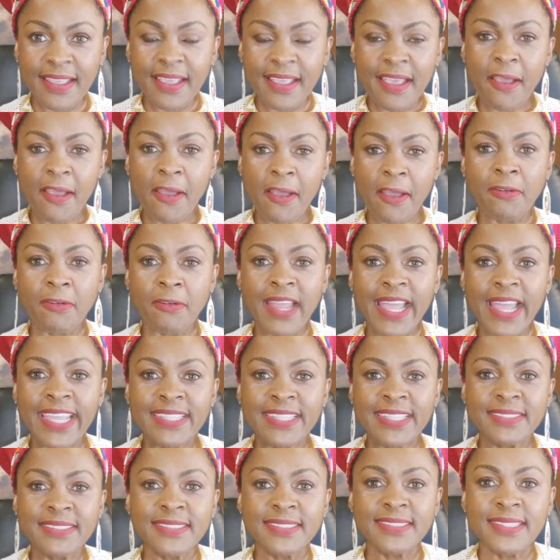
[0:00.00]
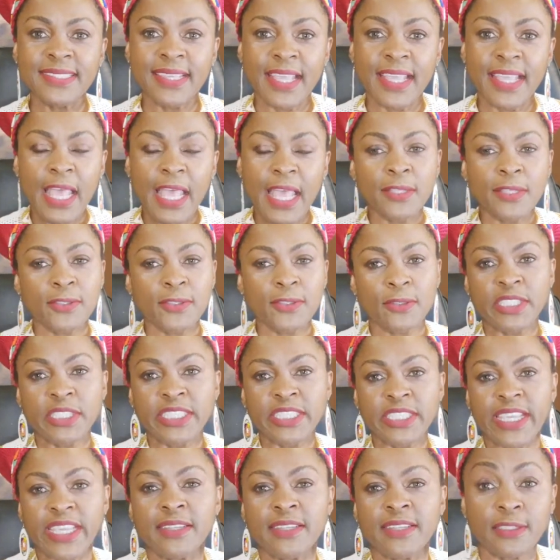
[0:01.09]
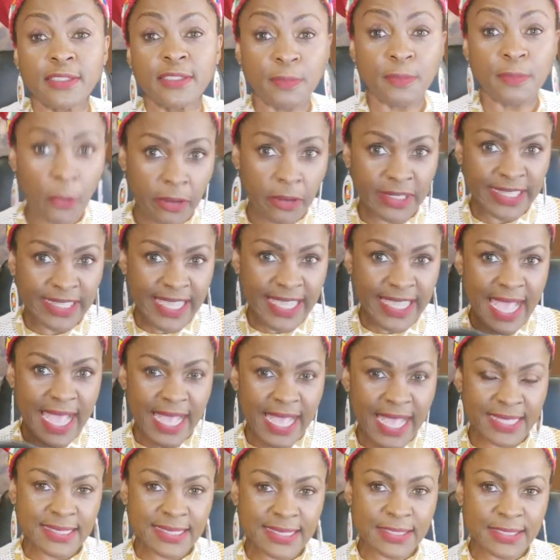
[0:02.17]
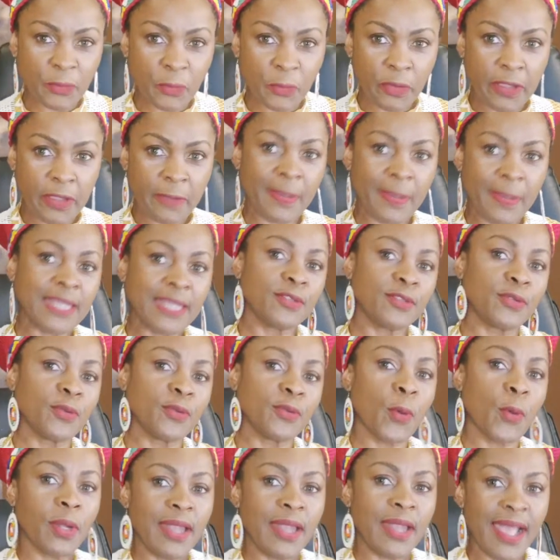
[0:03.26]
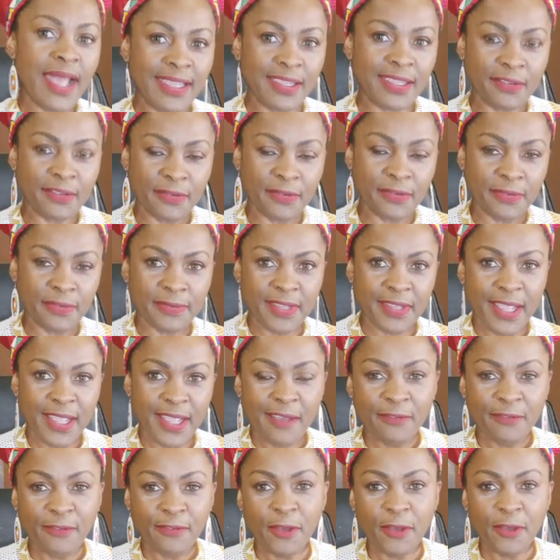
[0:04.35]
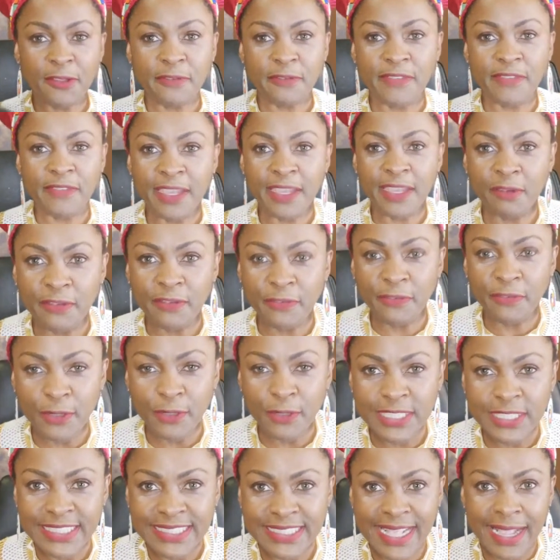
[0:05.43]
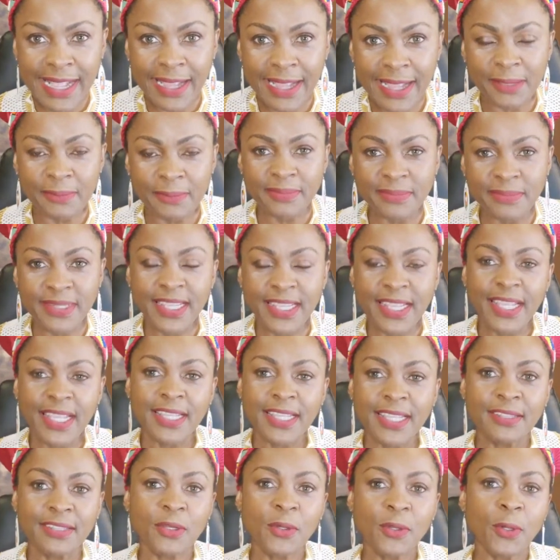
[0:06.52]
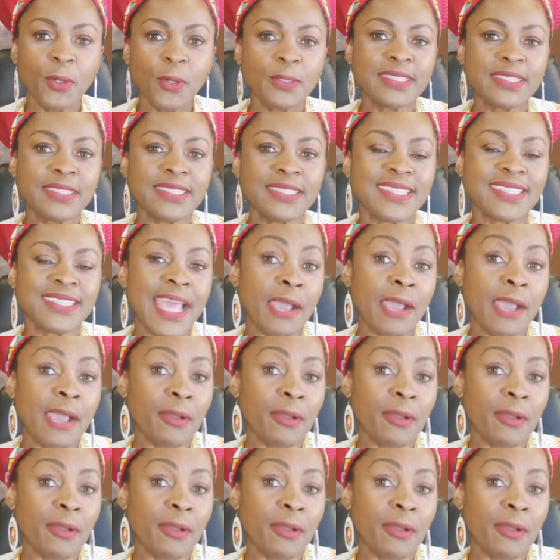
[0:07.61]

All right, so share this broadcast. We're about to go live for the very first time. The coast is now